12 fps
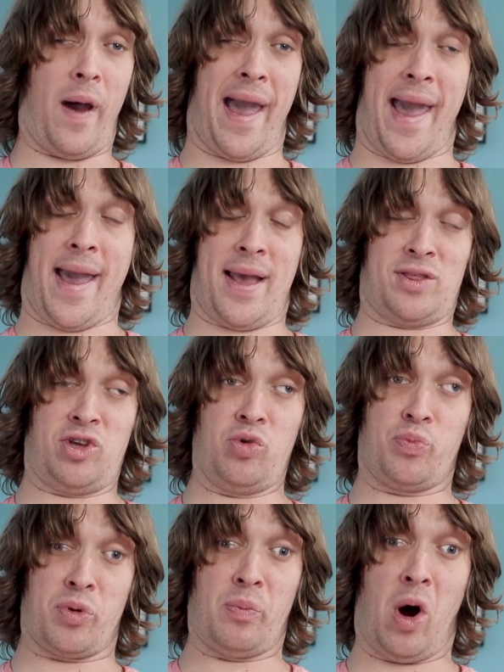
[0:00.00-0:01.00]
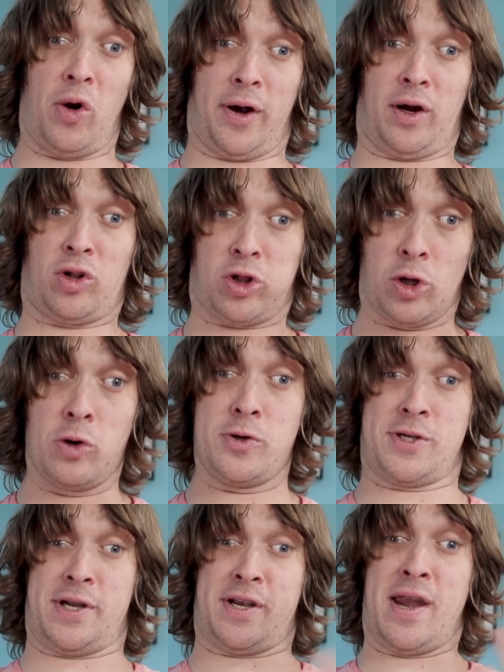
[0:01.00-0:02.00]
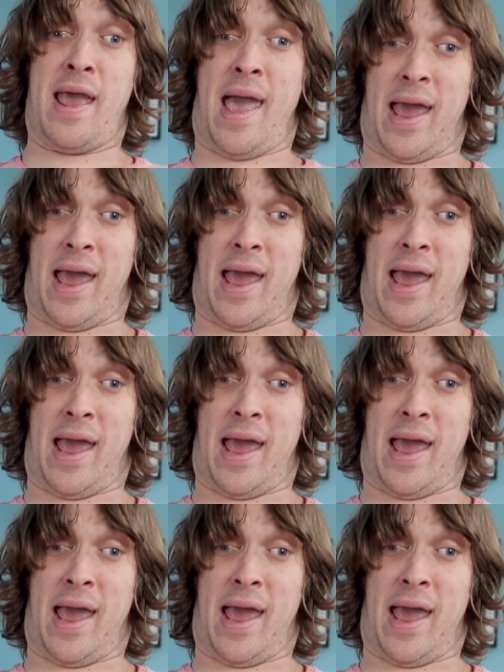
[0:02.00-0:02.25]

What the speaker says: way to promote inclusion